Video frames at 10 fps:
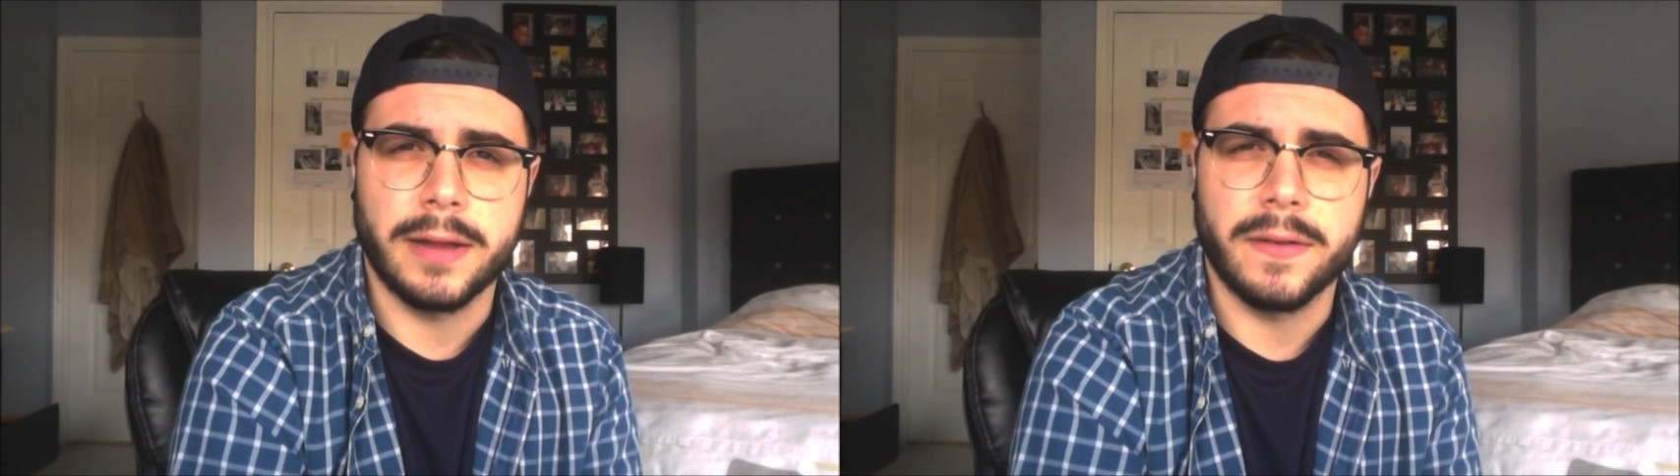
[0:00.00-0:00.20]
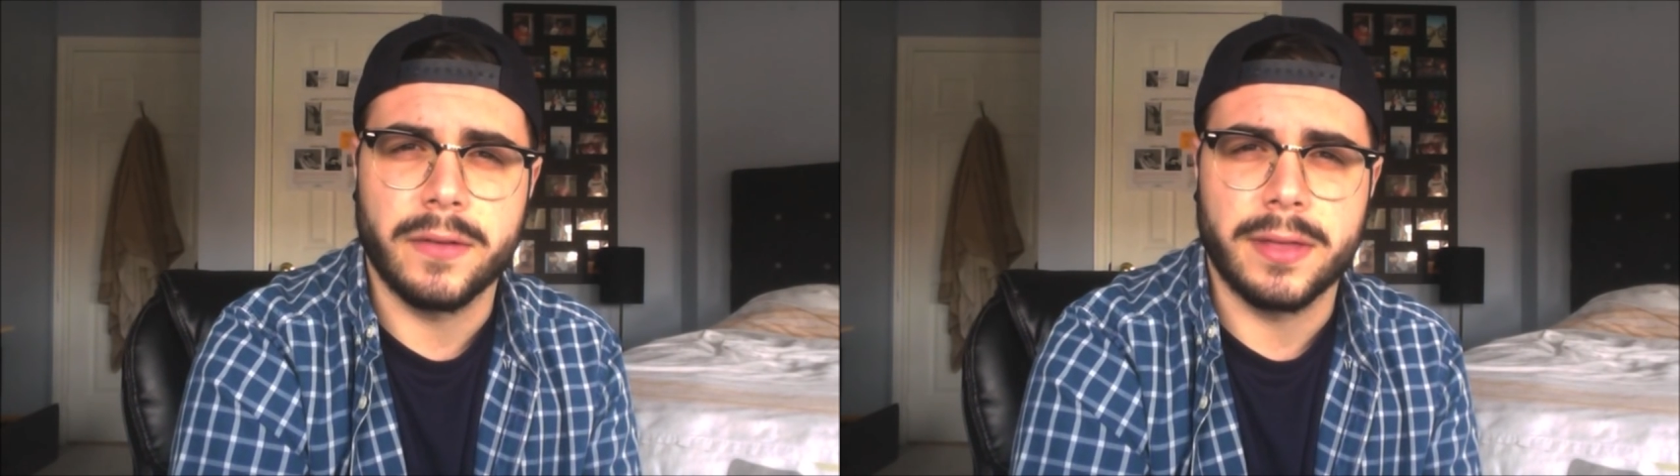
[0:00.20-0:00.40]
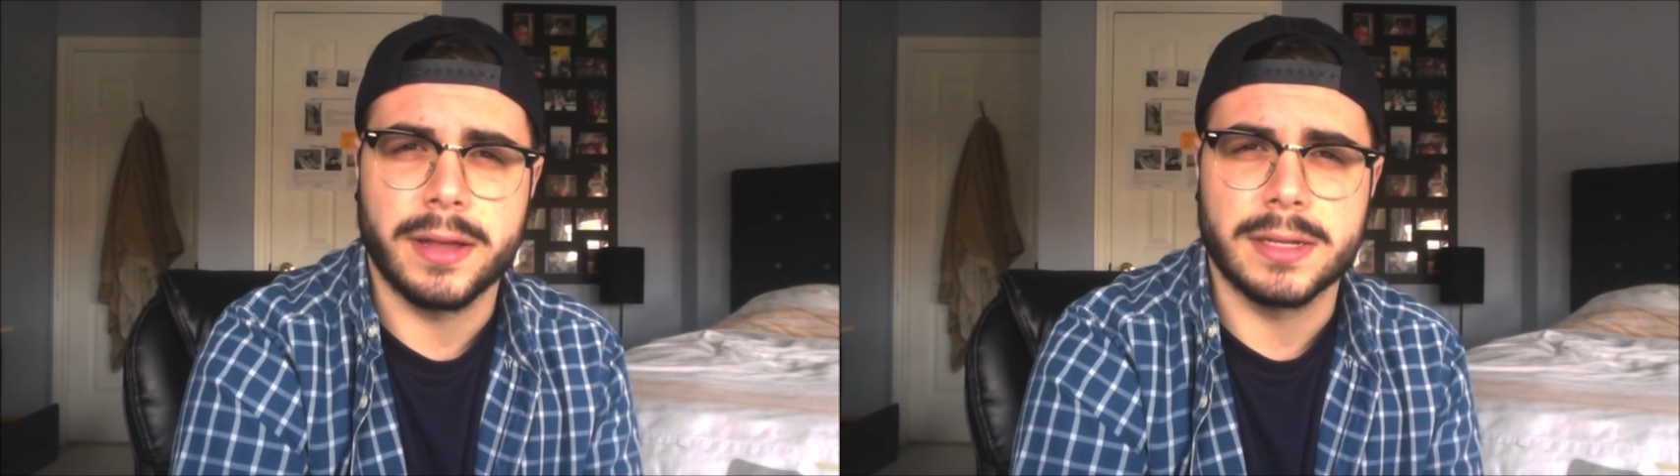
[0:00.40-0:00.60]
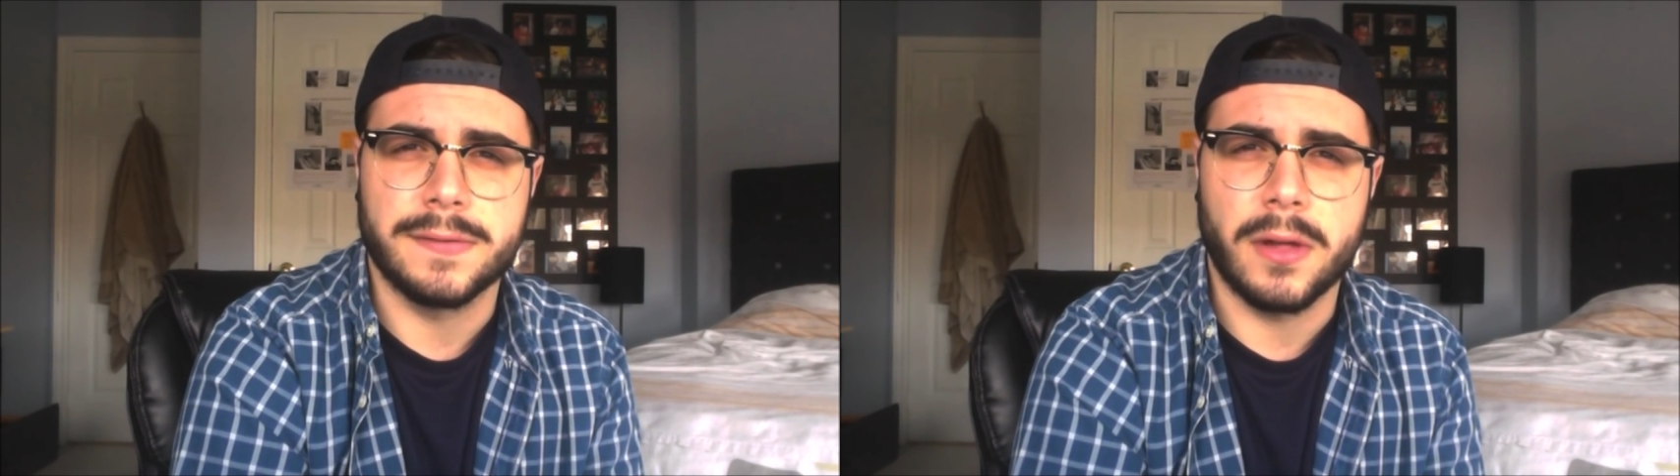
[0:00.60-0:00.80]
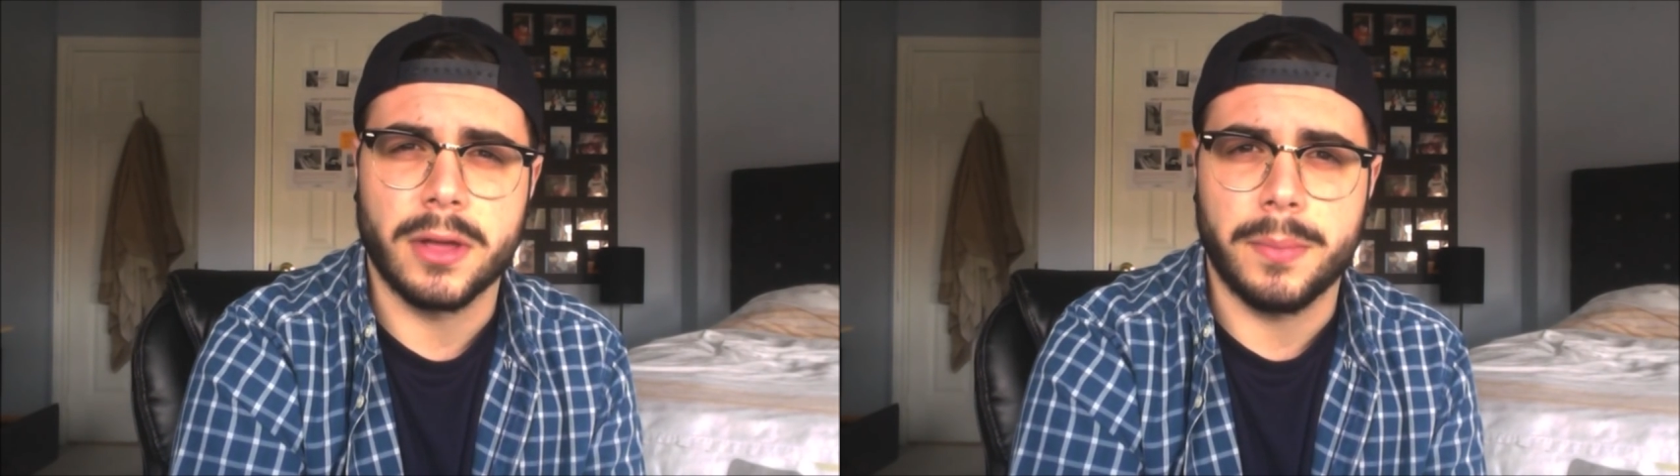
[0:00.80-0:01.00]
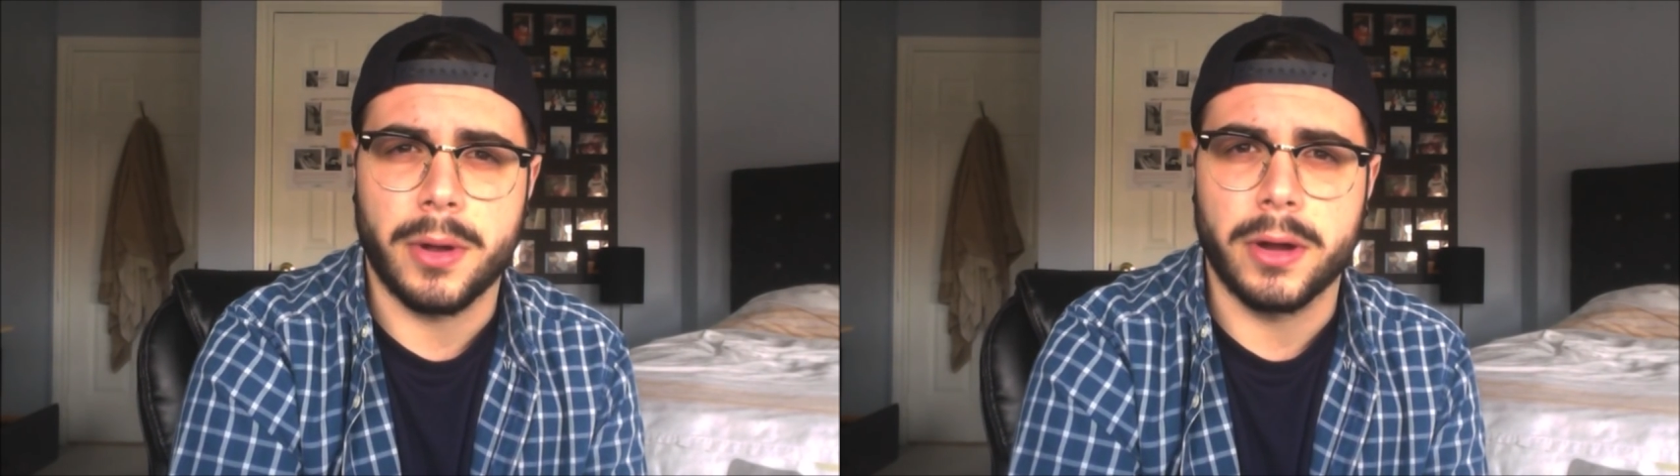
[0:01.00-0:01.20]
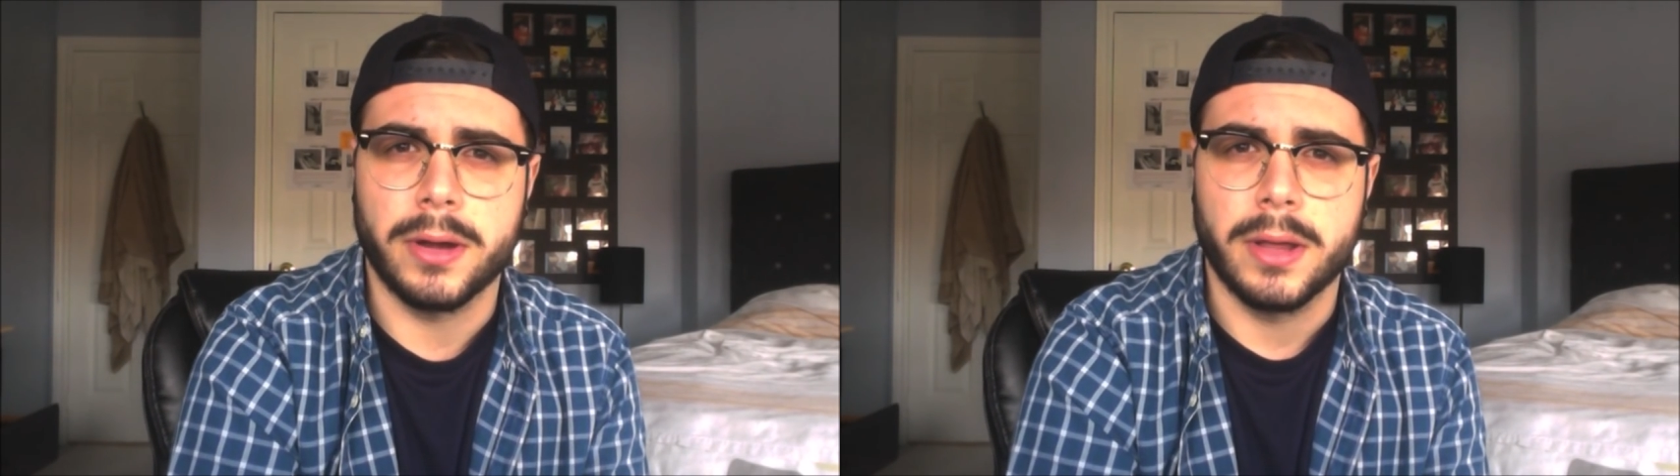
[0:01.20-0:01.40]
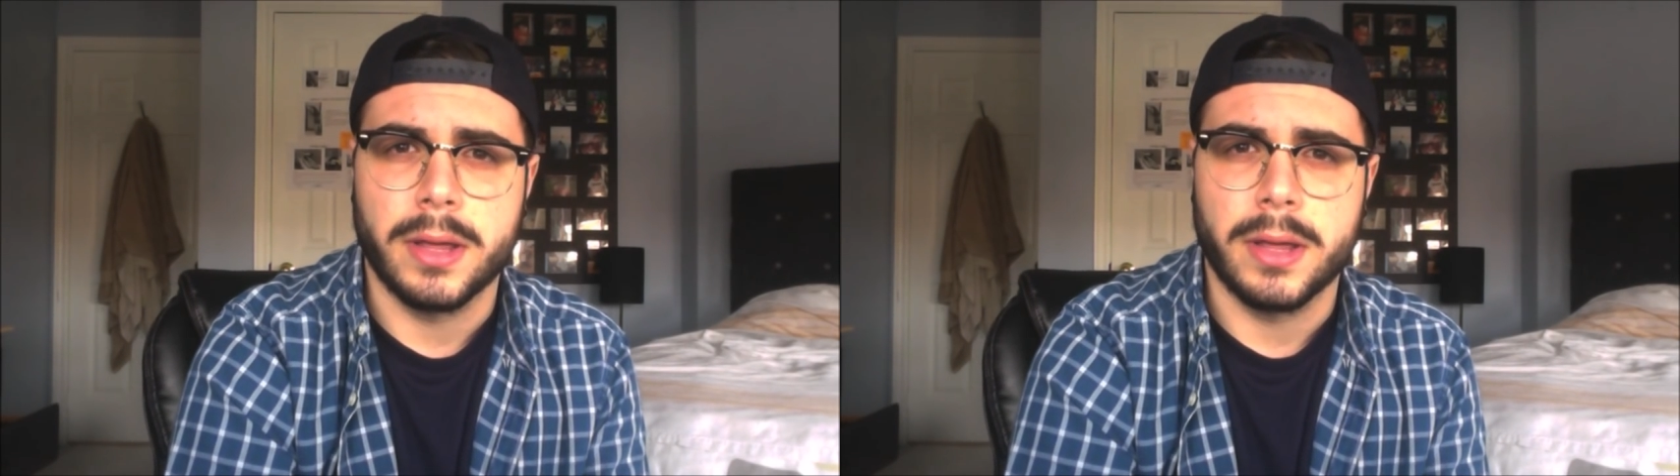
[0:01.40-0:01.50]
of everything is falling apart,